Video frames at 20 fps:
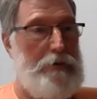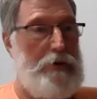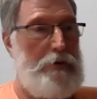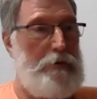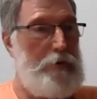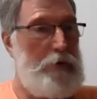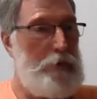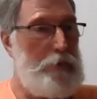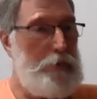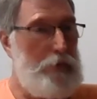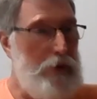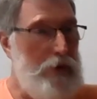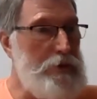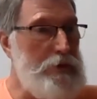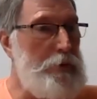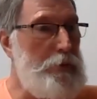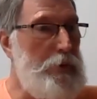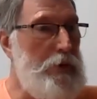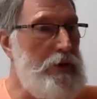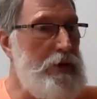If it appears
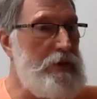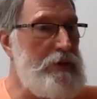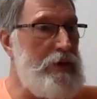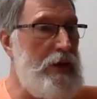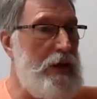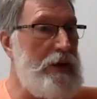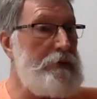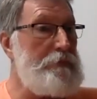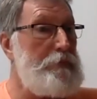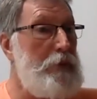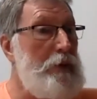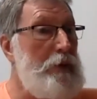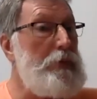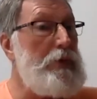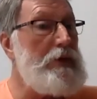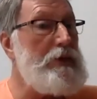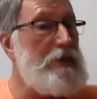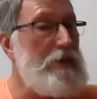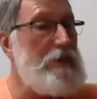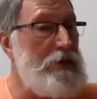to be designed,
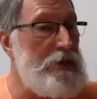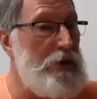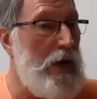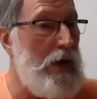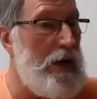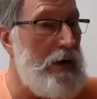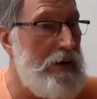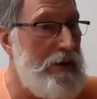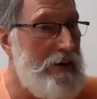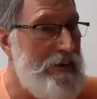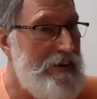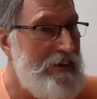maybe it's designed.